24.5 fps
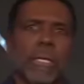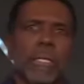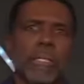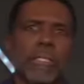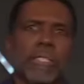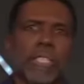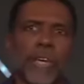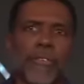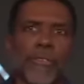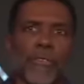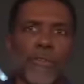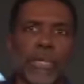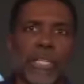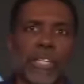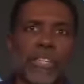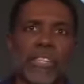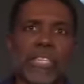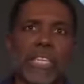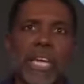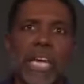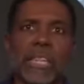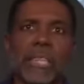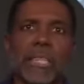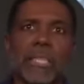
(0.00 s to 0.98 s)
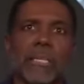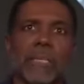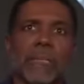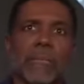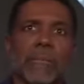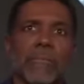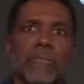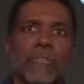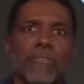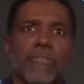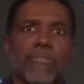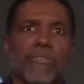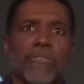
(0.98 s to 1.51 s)
different
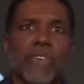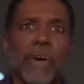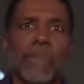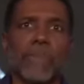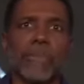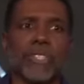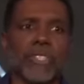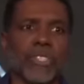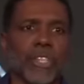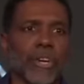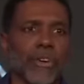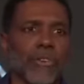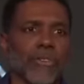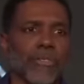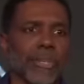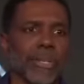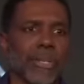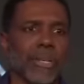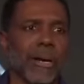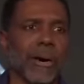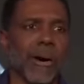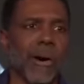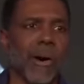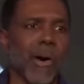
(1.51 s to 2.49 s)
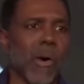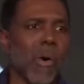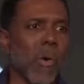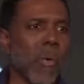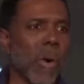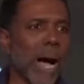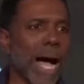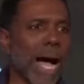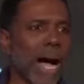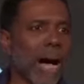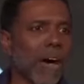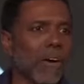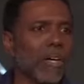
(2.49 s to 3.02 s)
nothing from a servant. Oh,
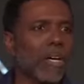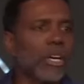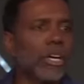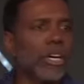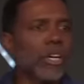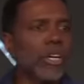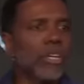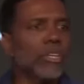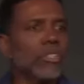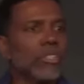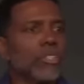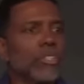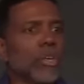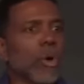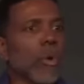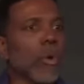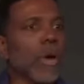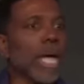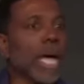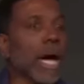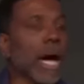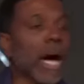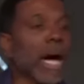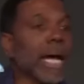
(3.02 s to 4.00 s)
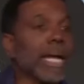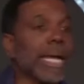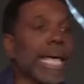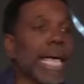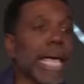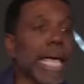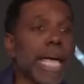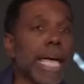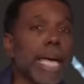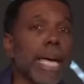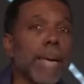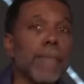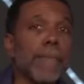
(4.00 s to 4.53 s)
wow. So an
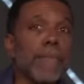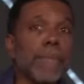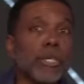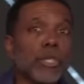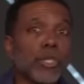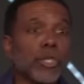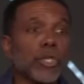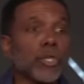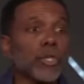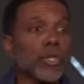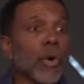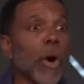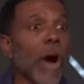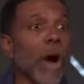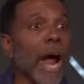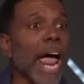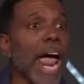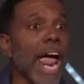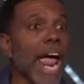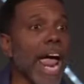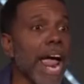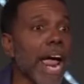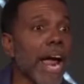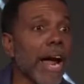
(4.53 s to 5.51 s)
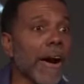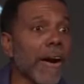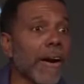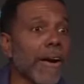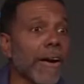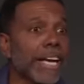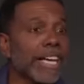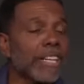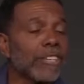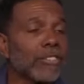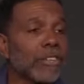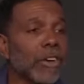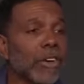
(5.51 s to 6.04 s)
immature heir
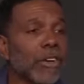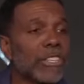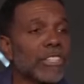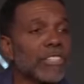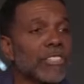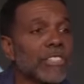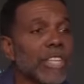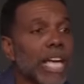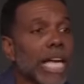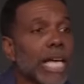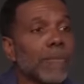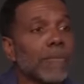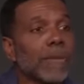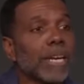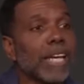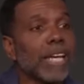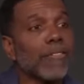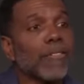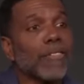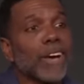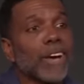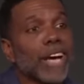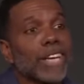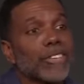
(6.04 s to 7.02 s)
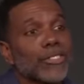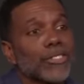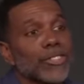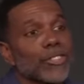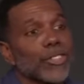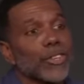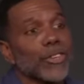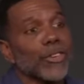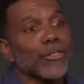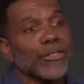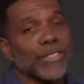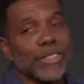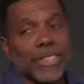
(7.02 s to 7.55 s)
is on the same level as a
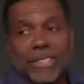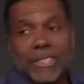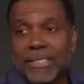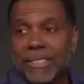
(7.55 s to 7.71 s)
servant.